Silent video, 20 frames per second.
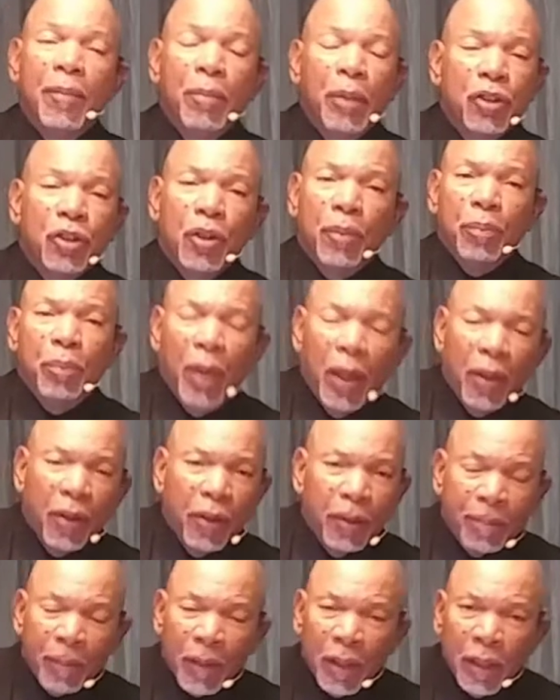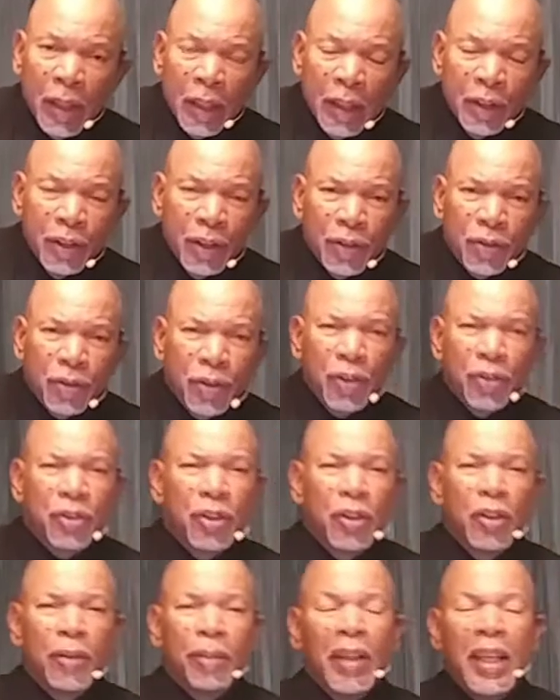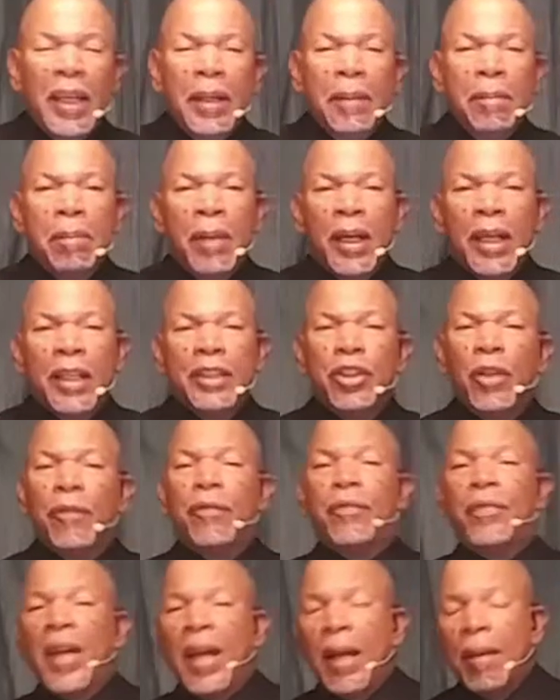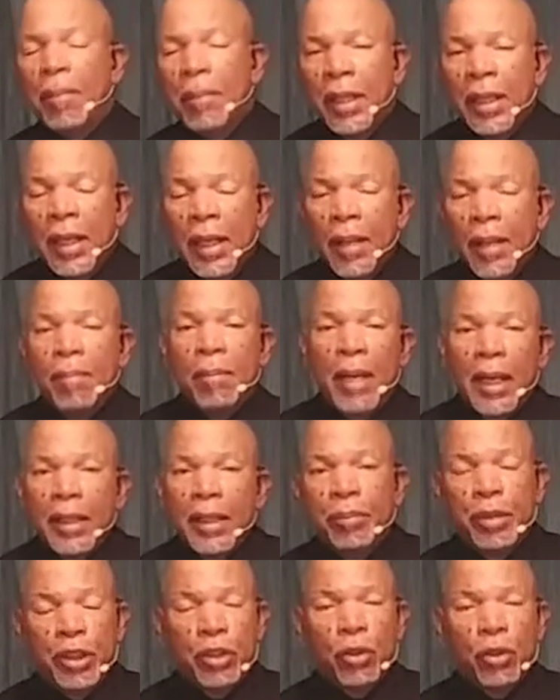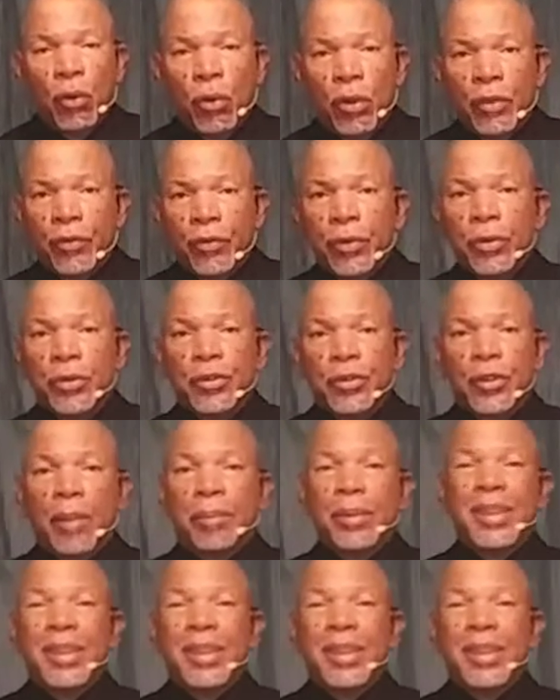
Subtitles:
but your brother, your sister, amen, your family might be going through something.